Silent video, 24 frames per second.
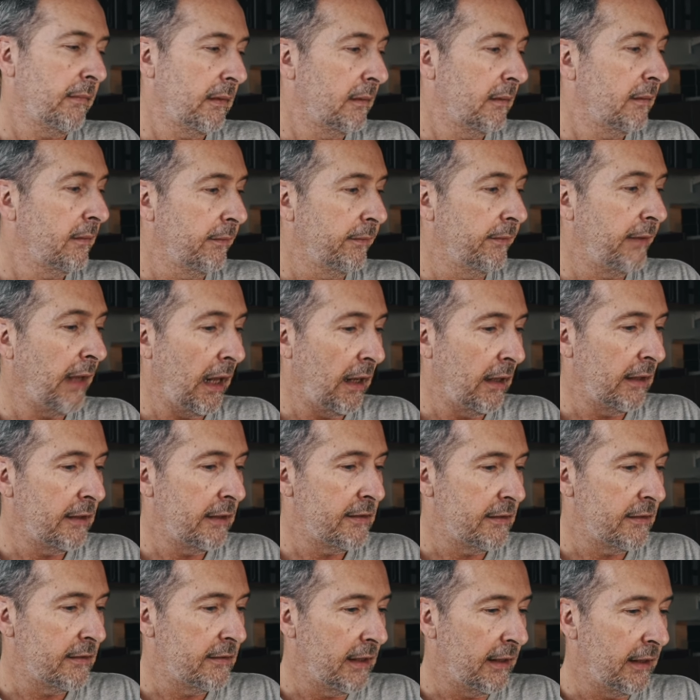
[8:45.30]
dull,
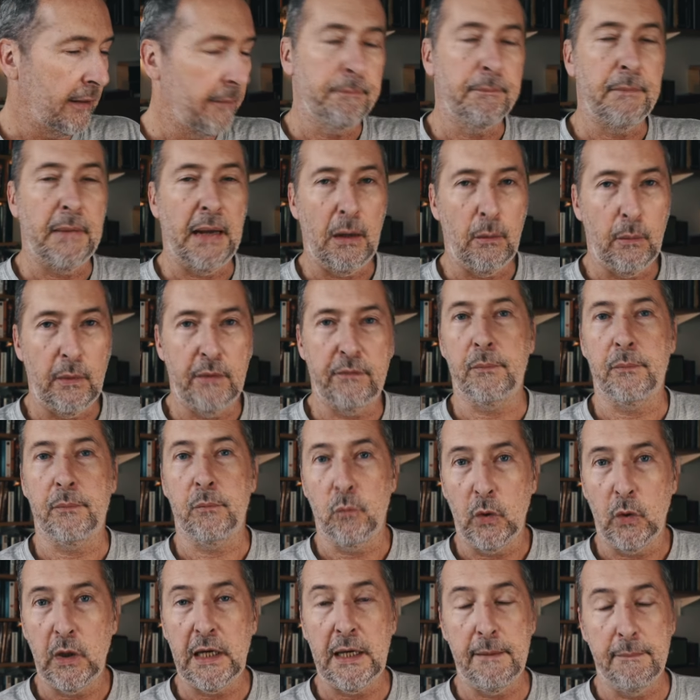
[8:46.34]
isn't it? However,
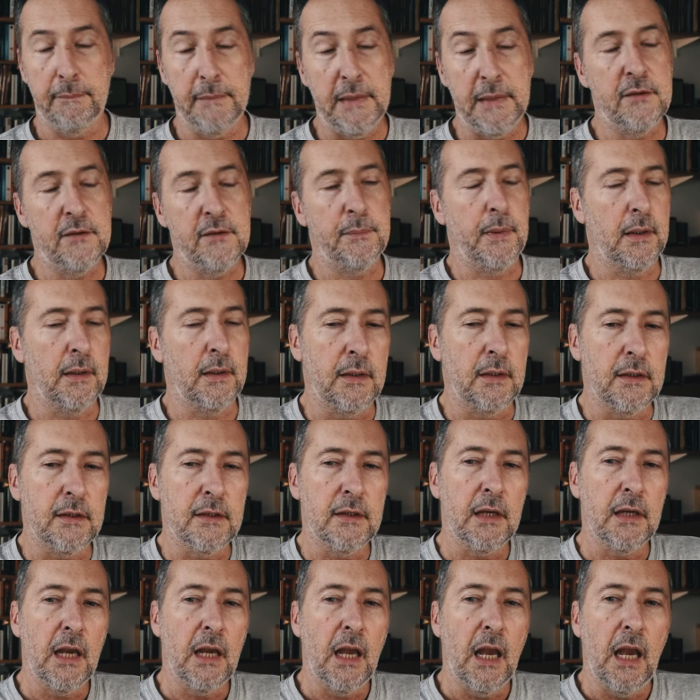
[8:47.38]
what he means by this
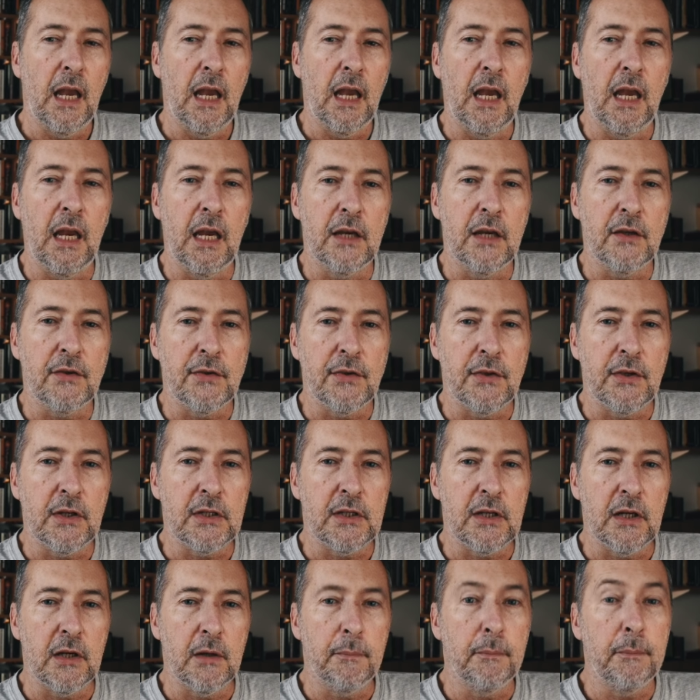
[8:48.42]
is
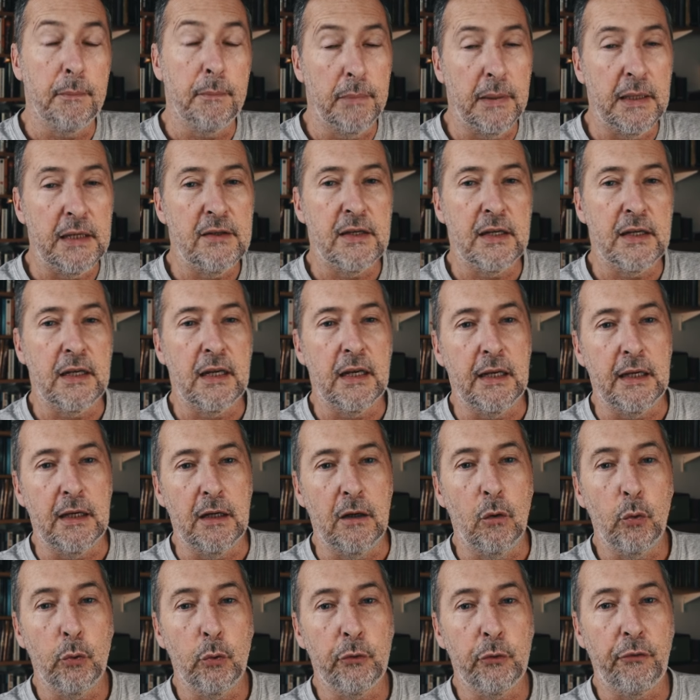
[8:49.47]
that basically
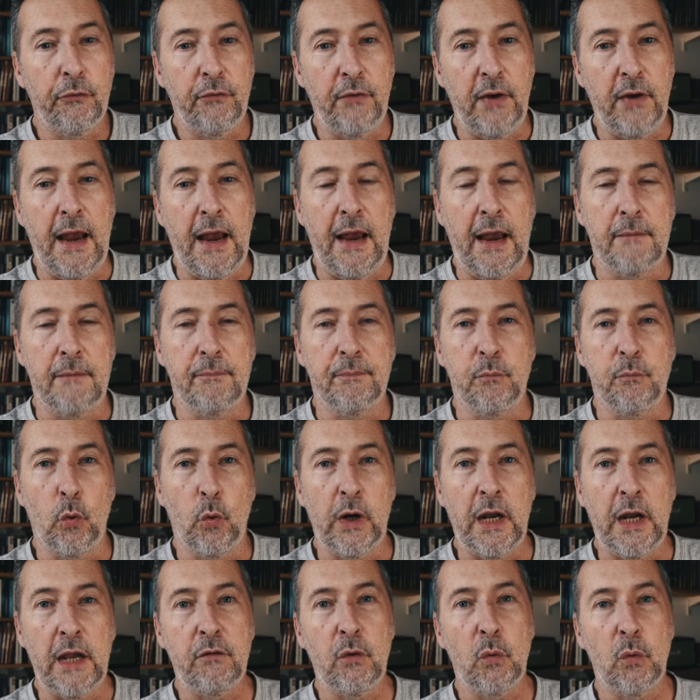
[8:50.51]
all's fair.
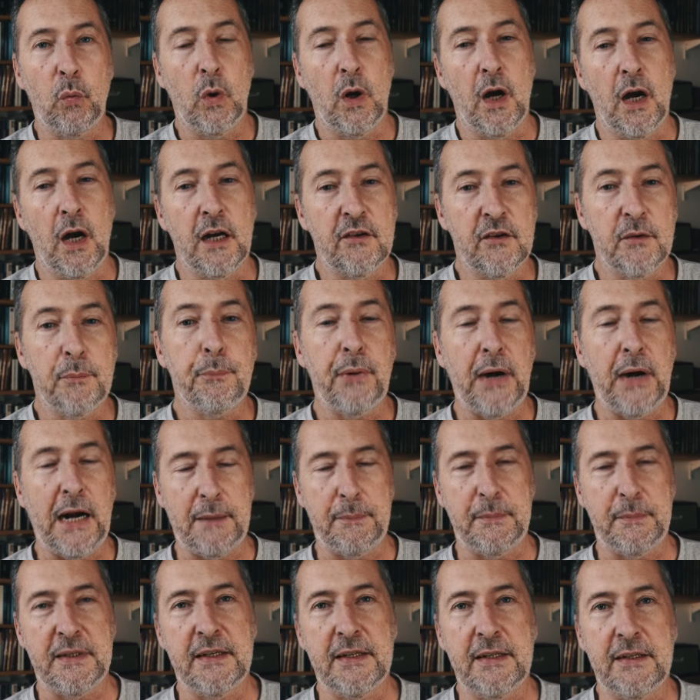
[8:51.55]
Whatever works,
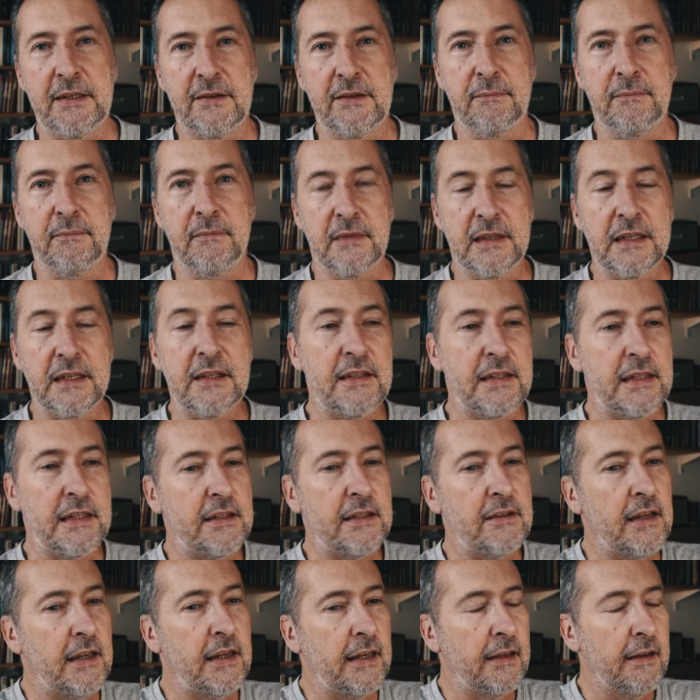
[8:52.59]
pragmatism. This
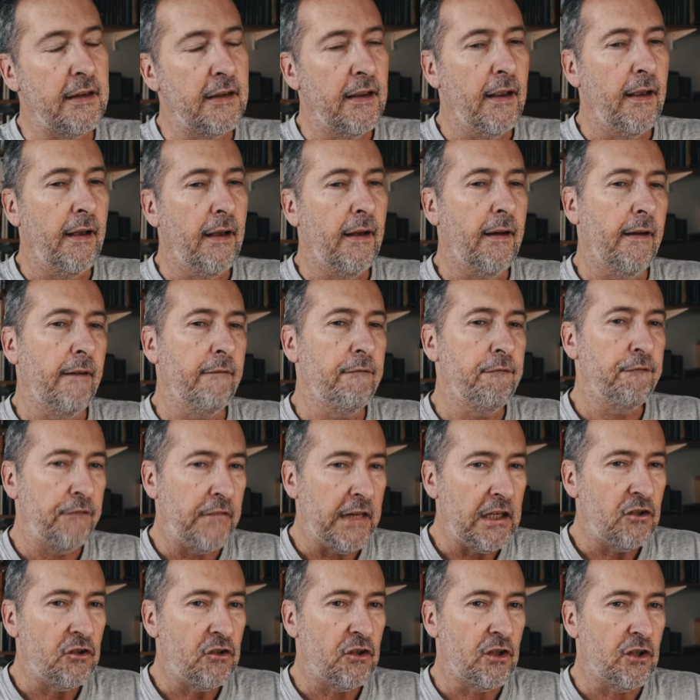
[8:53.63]
is a
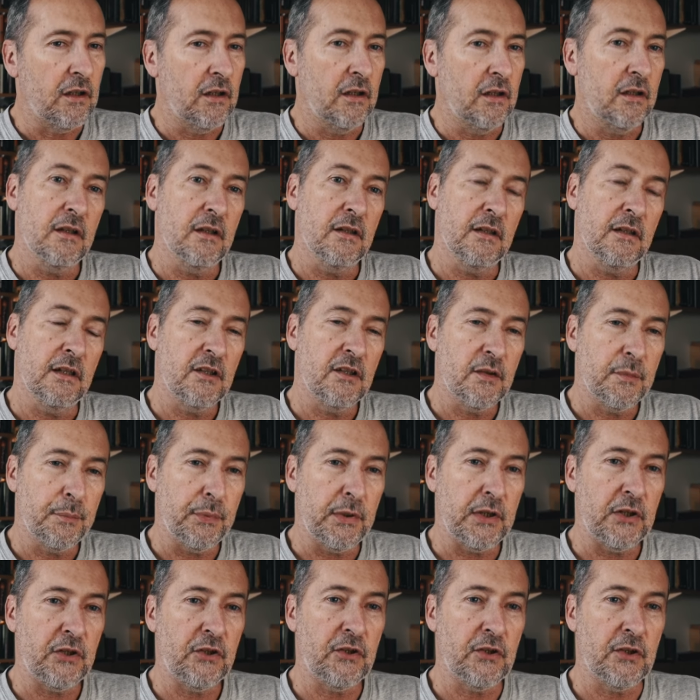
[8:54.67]
feature, it is an
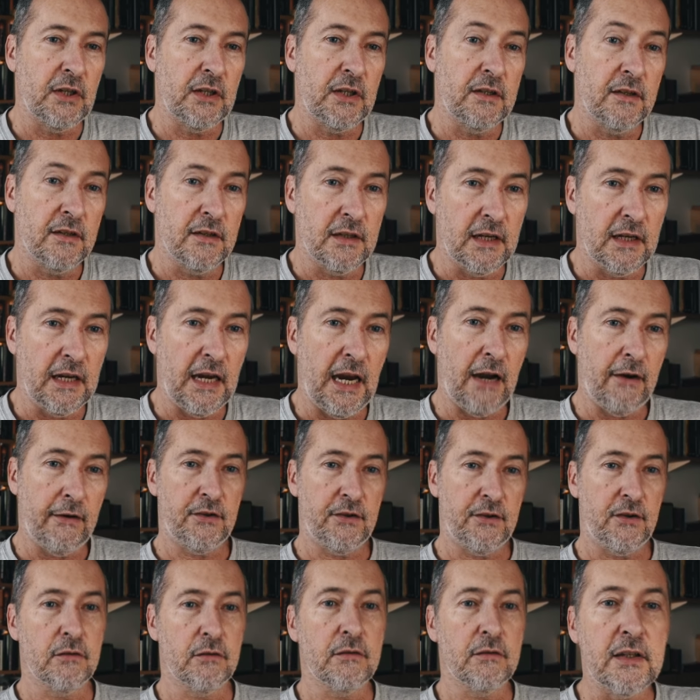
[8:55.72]
expression, it is a
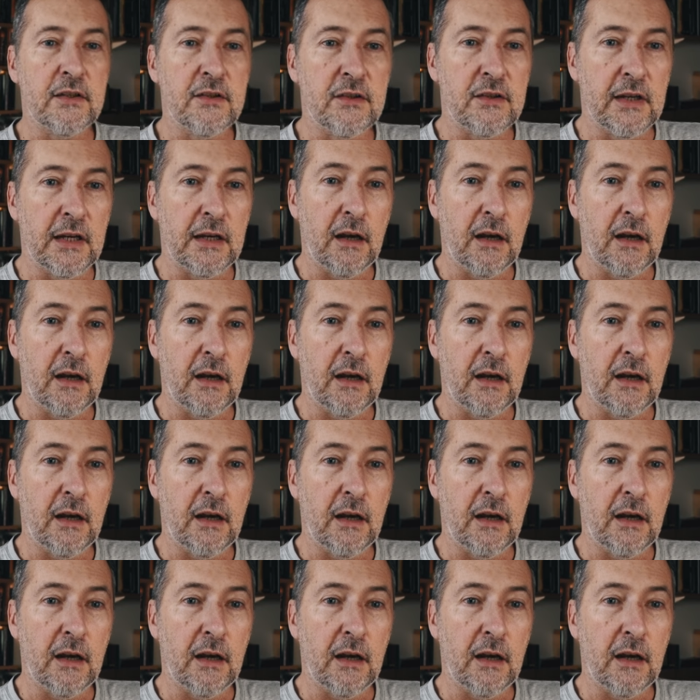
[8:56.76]
characteristic